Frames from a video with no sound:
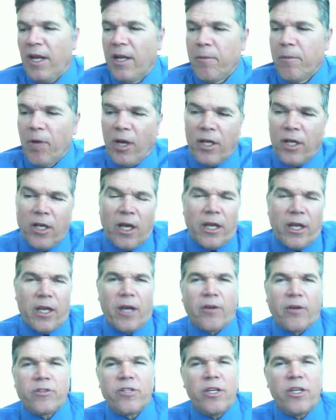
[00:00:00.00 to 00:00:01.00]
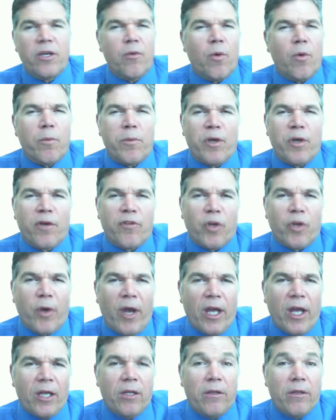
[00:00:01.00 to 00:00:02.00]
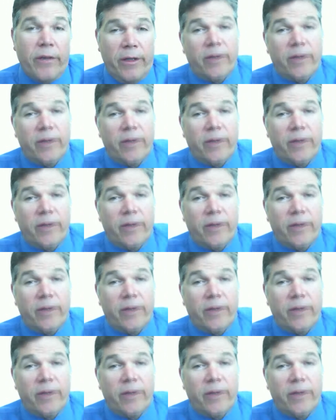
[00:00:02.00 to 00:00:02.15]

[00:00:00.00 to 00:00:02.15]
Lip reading: anybody. I guarantee it won't be over your head.